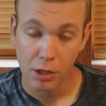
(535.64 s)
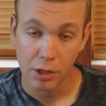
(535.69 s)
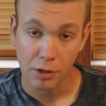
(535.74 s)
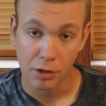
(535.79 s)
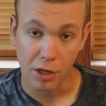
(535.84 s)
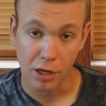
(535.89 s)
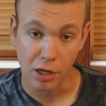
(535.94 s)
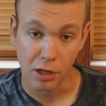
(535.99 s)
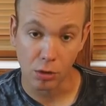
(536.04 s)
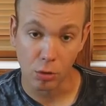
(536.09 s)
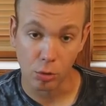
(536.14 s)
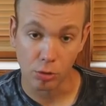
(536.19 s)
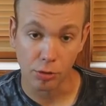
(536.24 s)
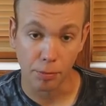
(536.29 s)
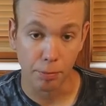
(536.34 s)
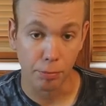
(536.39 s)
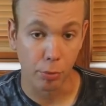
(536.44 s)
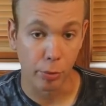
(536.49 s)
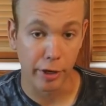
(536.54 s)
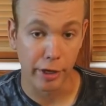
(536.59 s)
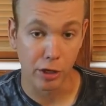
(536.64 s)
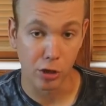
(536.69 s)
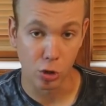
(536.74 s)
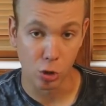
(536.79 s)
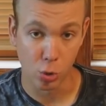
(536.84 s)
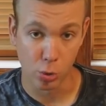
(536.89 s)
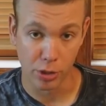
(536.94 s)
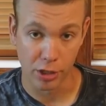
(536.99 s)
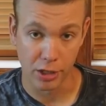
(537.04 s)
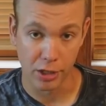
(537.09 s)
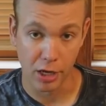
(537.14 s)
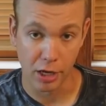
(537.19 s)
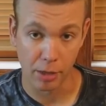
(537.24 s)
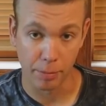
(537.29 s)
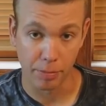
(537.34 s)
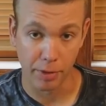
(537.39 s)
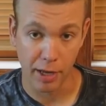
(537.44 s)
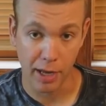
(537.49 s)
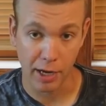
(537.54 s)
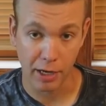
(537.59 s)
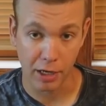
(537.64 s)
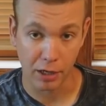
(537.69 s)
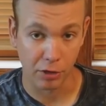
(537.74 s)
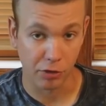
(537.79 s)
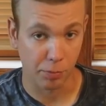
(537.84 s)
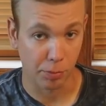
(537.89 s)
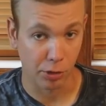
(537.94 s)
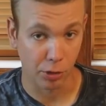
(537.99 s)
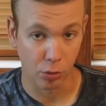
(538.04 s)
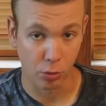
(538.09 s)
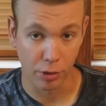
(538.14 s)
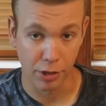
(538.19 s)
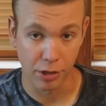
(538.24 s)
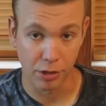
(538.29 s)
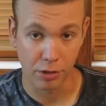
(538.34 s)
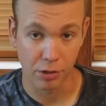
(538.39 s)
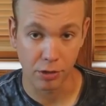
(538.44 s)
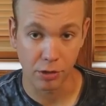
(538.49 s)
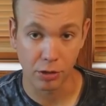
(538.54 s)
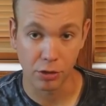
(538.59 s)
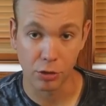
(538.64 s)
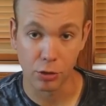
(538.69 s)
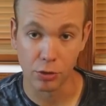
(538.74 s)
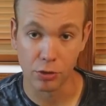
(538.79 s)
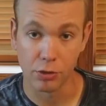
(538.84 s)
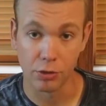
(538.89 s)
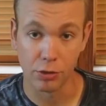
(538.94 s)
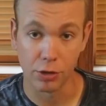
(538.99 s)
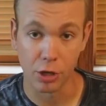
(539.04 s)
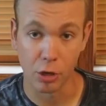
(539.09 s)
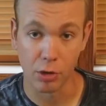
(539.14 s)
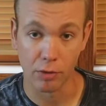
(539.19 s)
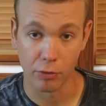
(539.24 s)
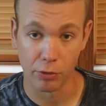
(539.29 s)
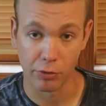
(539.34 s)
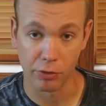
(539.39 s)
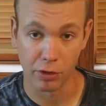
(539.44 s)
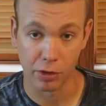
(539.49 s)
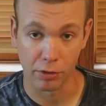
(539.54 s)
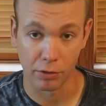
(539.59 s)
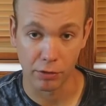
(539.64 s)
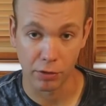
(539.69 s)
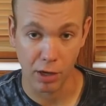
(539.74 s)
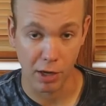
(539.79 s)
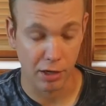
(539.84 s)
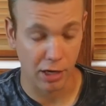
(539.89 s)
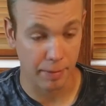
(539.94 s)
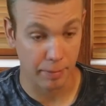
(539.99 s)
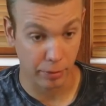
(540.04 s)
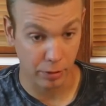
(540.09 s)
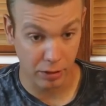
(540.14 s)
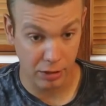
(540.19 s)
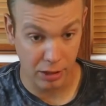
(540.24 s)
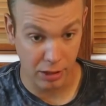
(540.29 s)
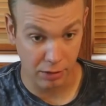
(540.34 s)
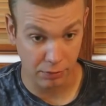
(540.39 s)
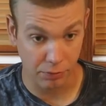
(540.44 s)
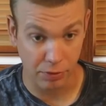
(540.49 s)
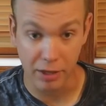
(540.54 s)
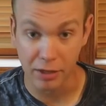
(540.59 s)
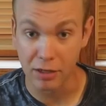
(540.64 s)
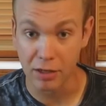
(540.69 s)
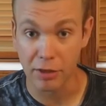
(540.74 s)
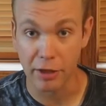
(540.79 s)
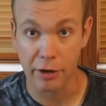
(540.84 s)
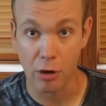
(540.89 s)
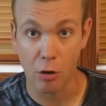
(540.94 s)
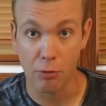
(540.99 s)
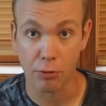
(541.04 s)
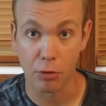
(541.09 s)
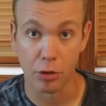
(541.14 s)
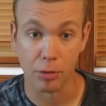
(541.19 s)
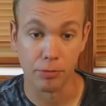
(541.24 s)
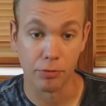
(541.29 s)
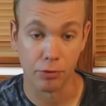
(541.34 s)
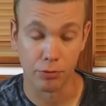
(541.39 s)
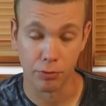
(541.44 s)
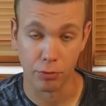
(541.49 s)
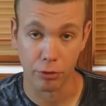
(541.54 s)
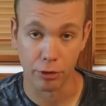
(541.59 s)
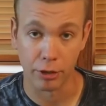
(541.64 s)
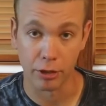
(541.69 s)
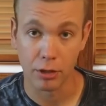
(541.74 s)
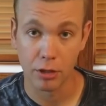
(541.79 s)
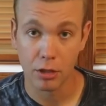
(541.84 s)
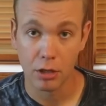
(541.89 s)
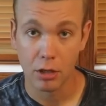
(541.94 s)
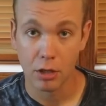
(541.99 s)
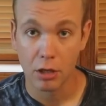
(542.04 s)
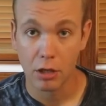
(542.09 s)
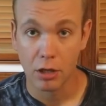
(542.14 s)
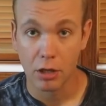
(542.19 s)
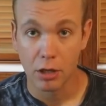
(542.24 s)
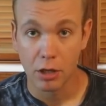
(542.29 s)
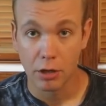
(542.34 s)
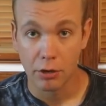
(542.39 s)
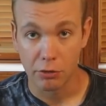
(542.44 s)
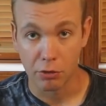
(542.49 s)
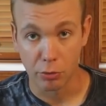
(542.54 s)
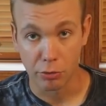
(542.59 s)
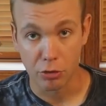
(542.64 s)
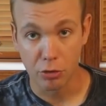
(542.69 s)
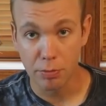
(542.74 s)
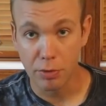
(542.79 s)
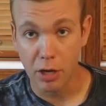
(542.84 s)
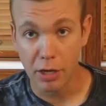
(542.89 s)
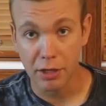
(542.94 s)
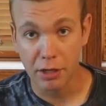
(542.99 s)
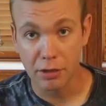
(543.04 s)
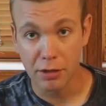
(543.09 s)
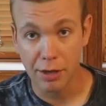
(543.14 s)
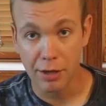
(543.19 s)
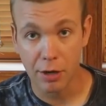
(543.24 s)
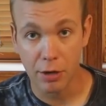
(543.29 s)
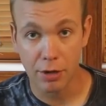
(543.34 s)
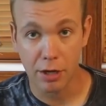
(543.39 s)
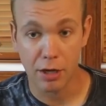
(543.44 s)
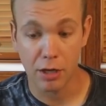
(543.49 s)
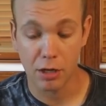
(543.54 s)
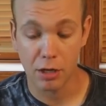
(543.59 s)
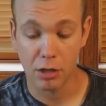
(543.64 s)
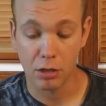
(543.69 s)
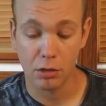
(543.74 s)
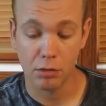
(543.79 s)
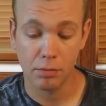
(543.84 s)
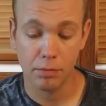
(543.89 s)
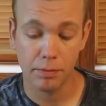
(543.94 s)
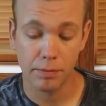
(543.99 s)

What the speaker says: Can looked brand new when he got it back, and it's been great, good to go ever since. And I believe they did that all for him for free. So when you're buying a Dead Air can,